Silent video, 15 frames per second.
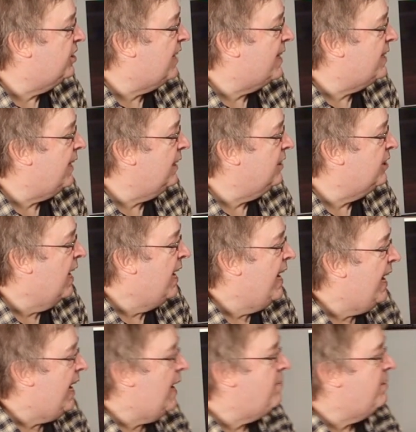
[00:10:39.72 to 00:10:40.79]
settings,
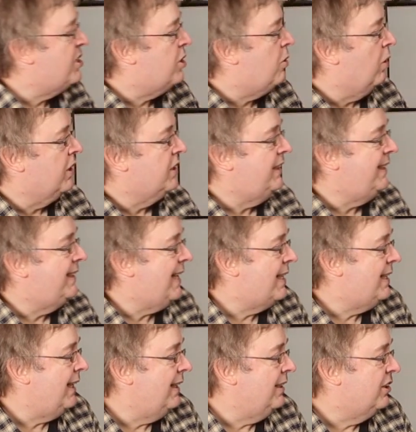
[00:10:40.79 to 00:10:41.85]
image quality
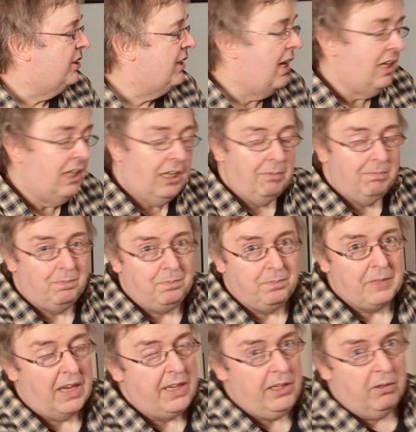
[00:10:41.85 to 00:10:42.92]
settings.
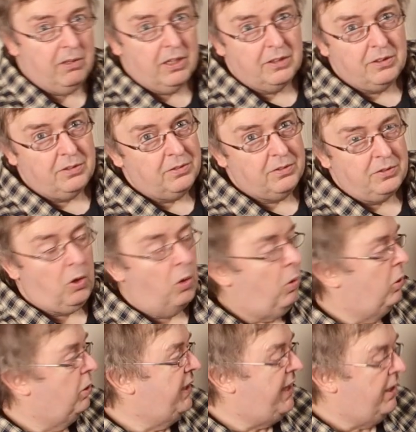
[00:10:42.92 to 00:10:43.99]
You can,
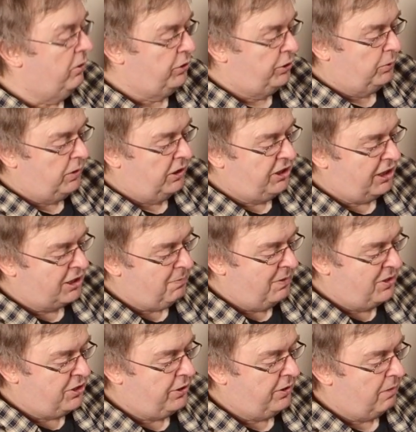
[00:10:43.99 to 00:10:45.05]
all the usual
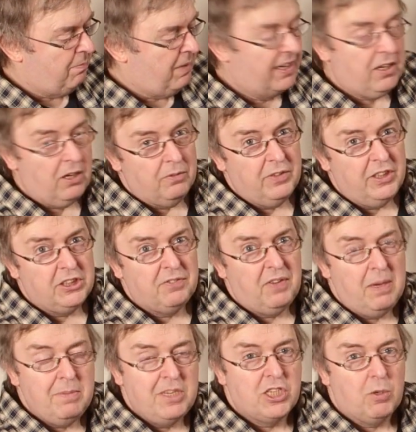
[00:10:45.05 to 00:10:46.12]
adjustments you can make on this for
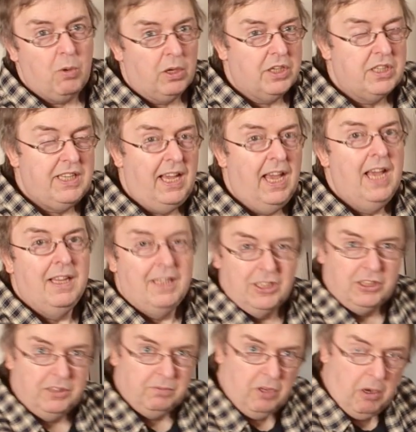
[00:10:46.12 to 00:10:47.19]
image quality.
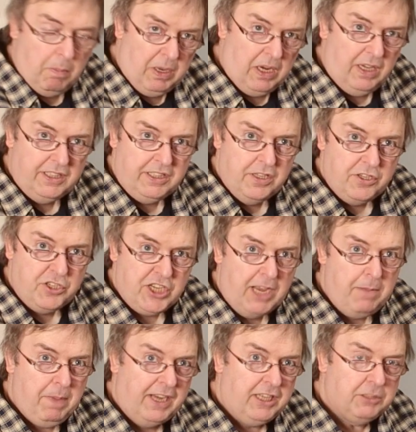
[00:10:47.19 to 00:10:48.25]
This will apply to the
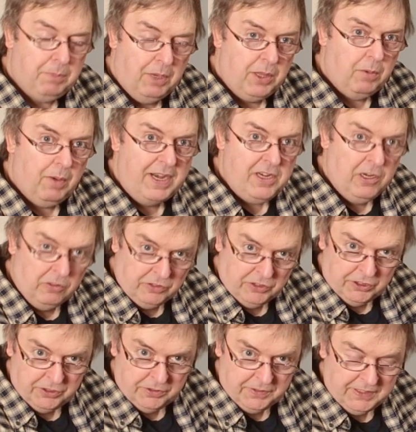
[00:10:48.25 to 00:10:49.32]
JPEGs, by the way, not
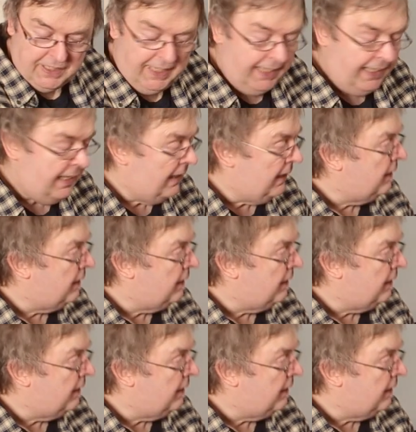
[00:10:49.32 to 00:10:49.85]
to the